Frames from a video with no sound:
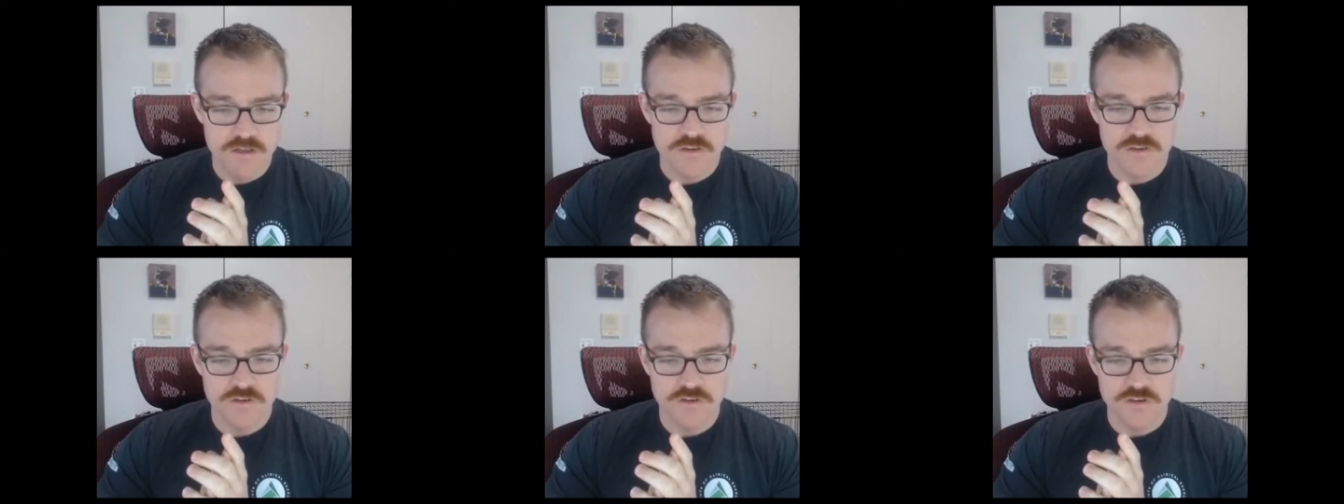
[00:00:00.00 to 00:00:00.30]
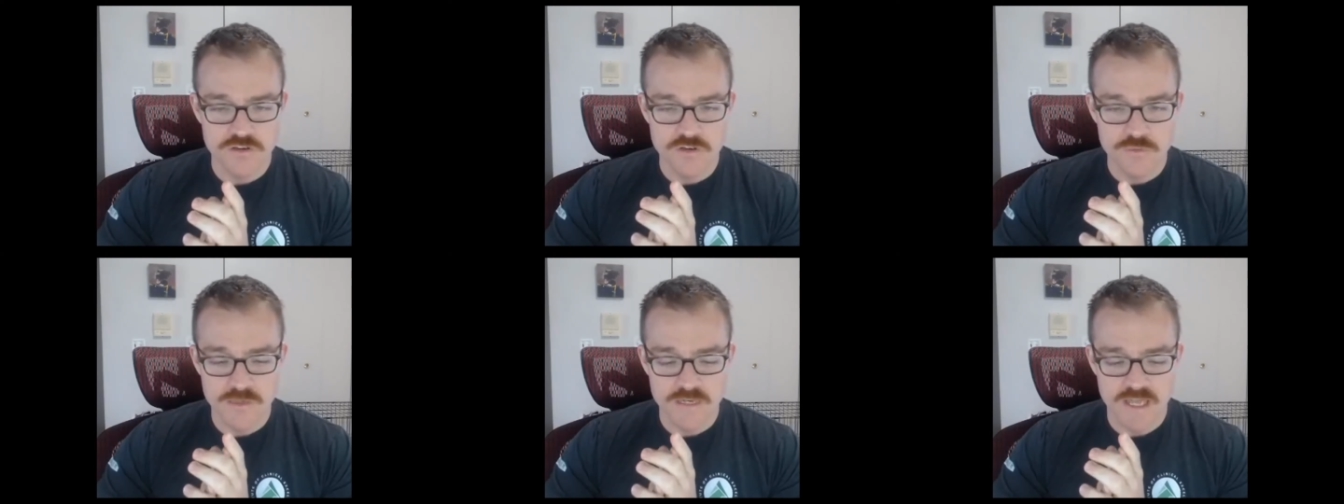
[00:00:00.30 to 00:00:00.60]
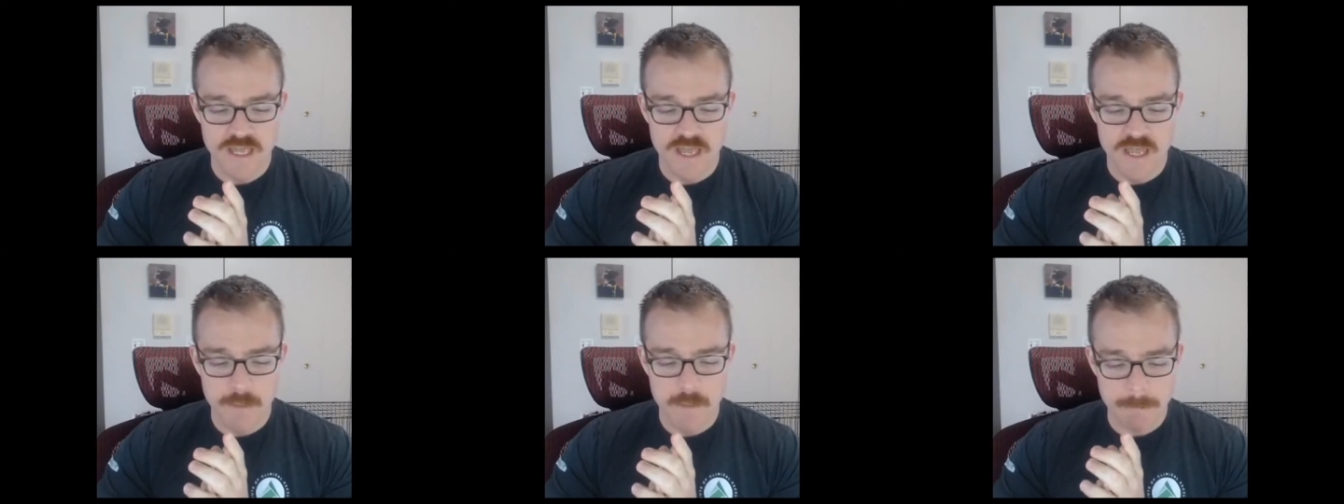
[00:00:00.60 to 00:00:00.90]

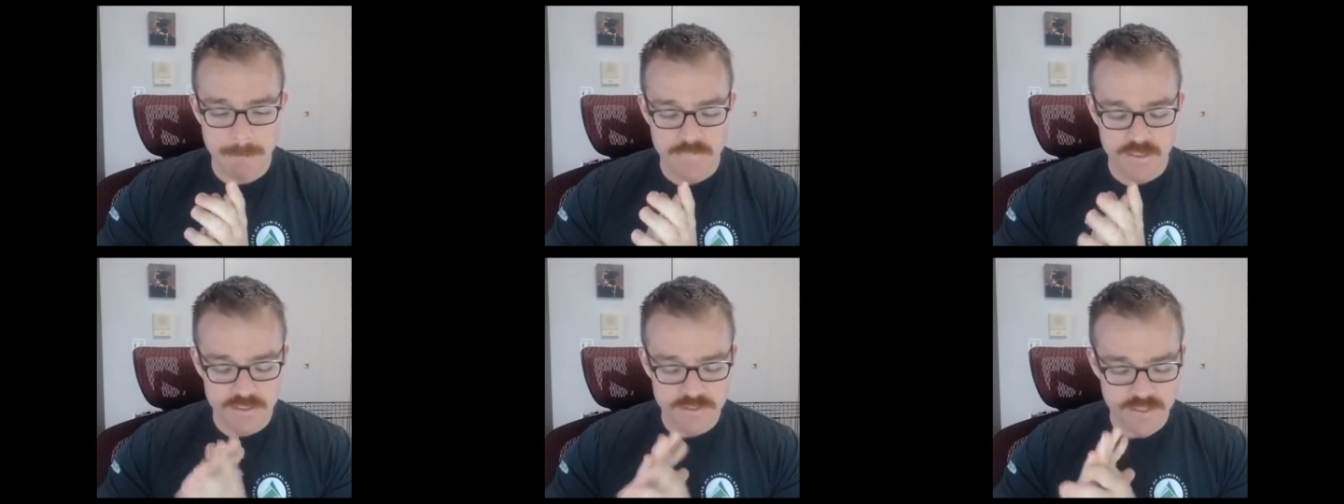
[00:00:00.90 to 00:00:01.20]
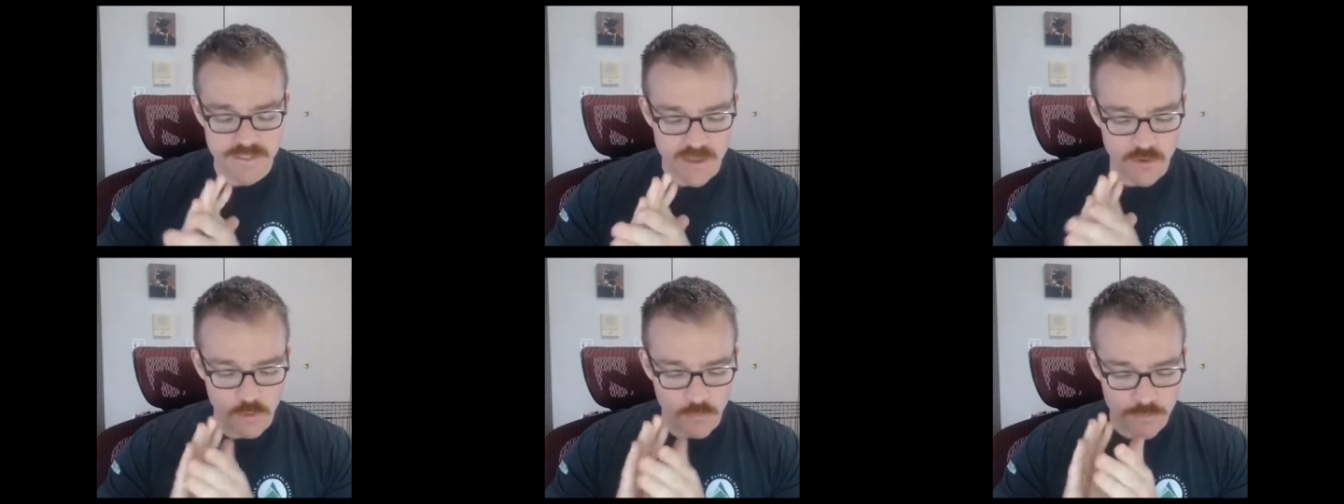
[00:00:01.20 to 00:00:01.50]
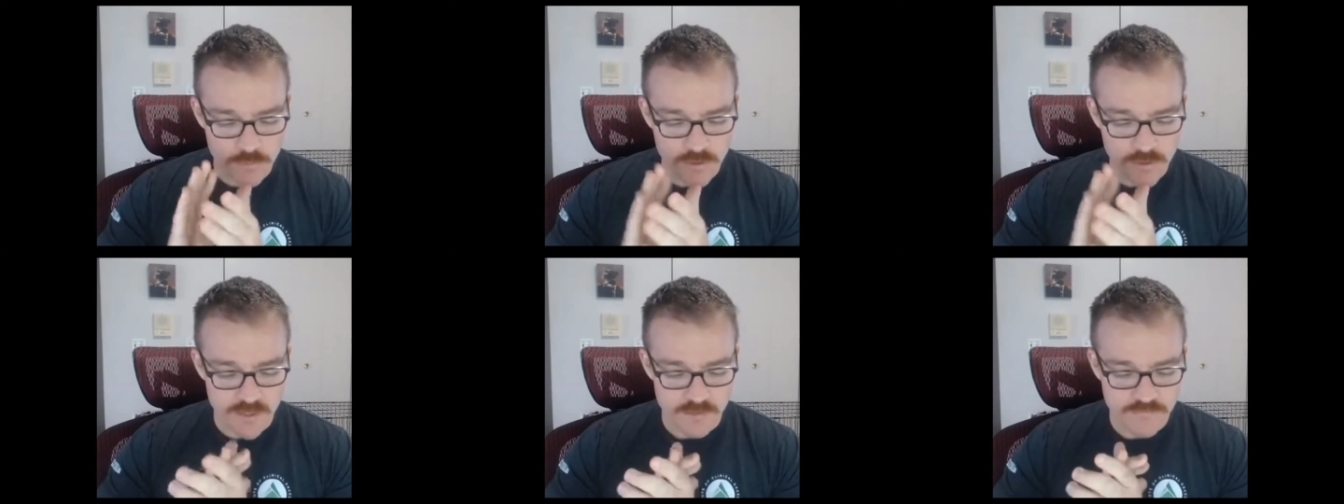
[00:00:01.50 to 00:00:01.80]
Q&A Monday.
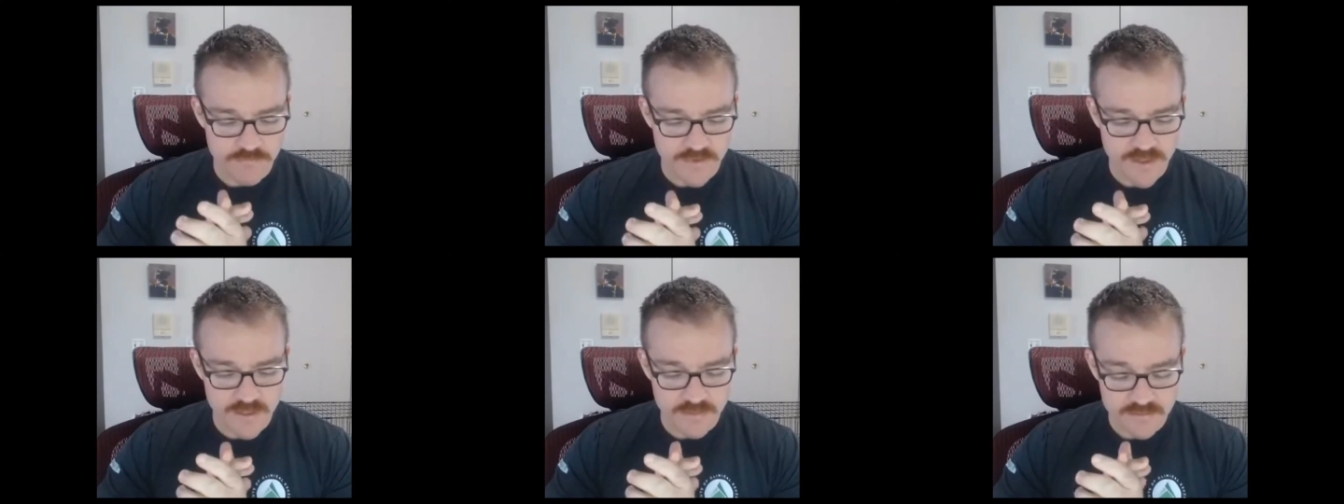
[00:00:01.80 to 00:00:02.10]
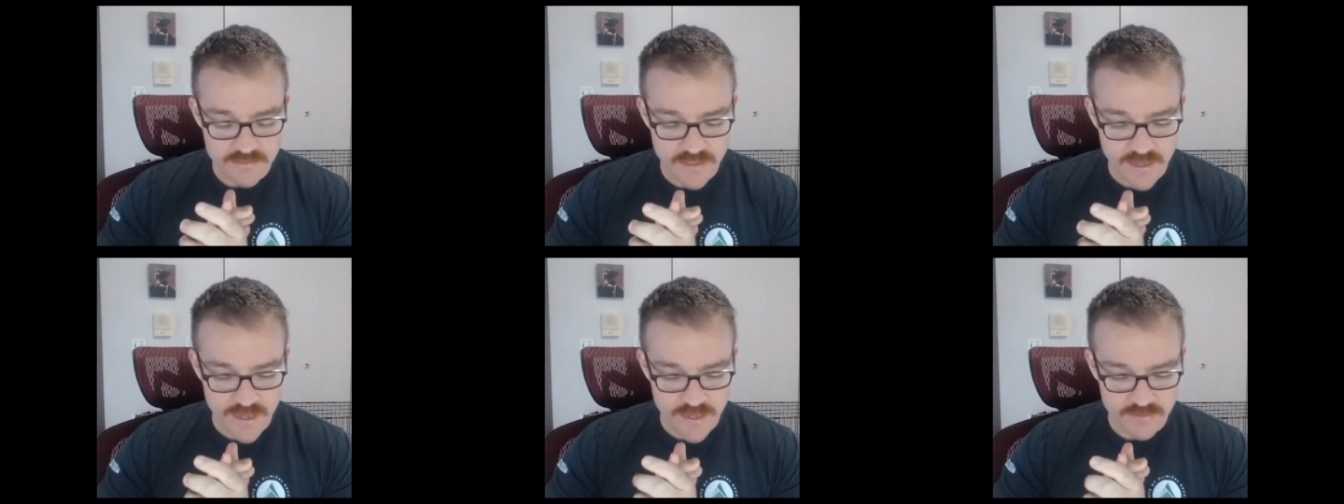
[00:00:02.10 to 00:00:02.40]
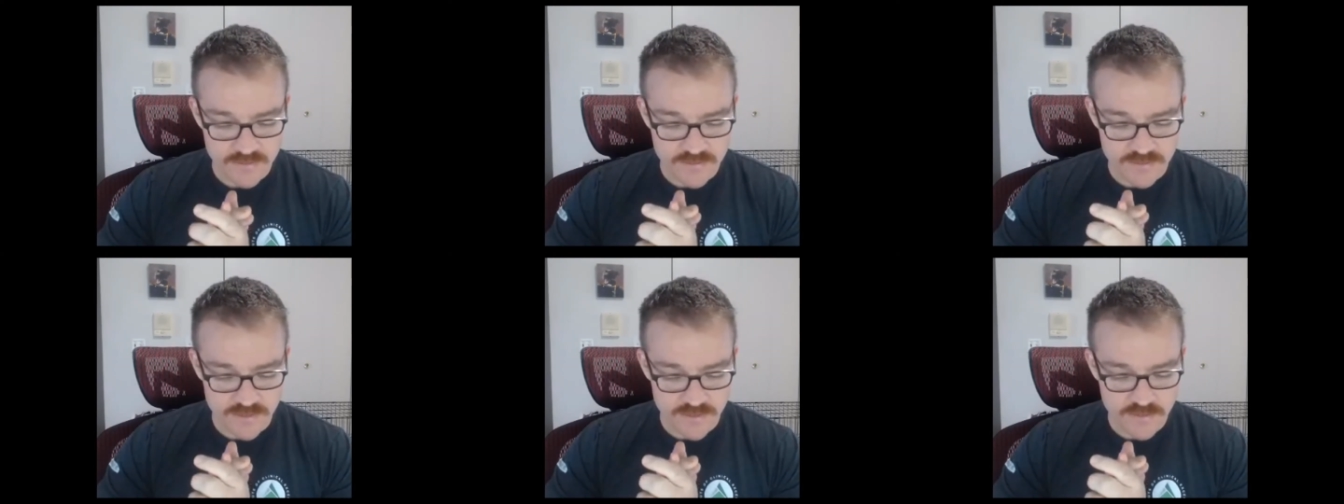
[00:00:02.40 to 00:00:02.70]
Hope you had a
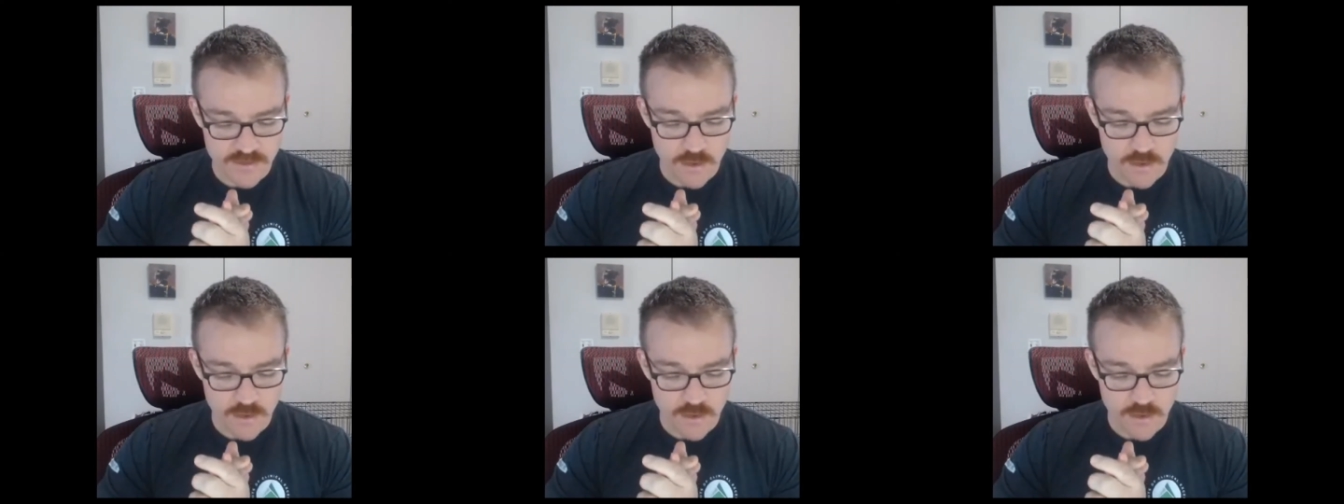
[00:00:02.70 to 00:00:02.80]
fantastic